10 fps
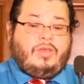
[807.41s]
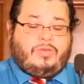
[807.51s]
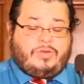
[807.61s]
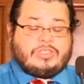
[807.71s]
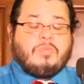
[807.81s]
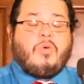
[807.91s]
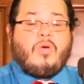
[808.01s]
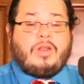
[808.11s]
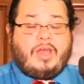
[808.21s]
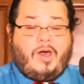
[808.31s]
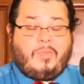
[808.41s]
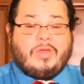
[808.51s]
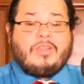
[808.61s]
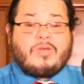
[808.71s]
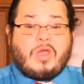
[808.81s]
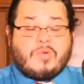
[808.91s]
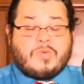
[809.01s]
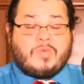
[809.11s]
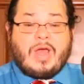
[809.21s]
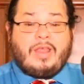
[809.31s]
Your support in helping the Great
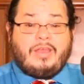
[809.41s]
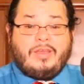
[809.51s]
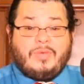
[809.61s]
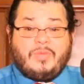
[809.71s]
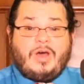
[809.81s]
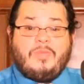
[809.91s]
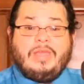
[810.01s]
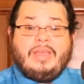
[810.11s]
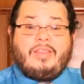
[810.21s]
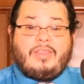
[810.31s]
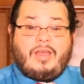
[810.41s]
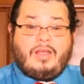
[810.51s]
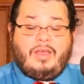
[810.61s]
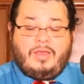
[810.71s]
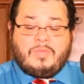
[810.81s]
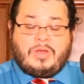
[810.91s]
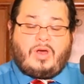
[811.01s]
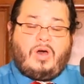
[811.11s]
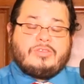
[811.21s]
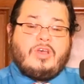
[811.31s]
Ribbon Rally will help me get there, but it
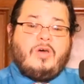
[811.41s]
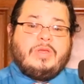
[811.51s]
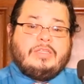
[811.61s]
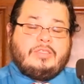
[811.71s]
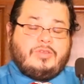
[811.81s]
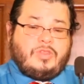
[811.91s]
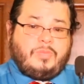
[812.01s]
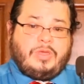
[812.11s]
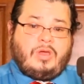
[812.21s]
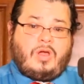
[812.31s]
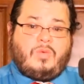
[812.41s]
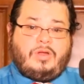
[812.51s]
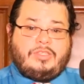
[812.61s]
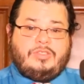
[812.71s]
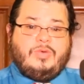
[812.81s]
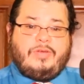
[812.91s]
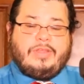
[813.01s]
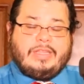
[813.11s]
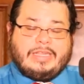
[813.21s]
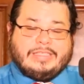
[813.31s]
also help me to do the PR work, to do
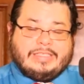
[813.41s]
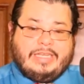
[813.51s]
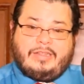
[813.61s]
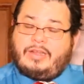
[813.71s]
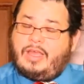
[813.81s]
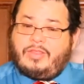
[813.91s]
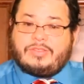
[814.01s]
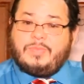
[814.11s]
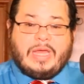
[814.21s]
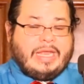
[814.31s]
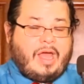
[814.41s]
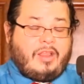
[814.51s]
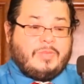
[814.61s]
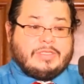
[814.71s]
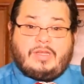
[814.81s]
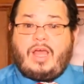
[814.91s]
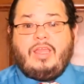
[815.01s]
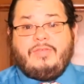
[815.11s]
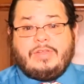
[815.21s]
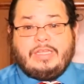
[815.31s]
everything that is needed. And there's many elements that I
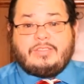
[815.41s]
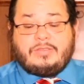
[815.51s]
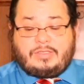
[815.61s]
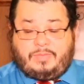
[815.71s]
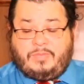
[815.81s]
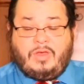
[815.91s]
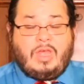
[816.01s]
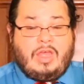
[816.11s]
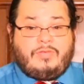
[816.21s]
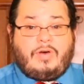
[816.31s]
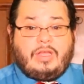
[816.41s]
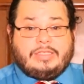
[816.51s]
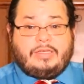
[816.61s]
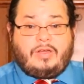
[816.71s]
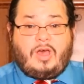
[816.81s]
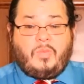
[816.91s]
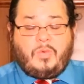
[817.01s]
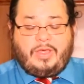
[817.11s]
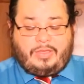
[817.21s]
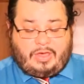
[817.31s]
even need some volunteer help
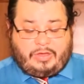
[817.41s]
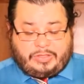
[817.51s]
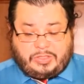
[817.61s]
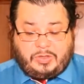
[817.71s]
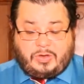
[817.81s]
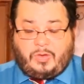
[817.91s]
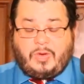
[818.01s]
with to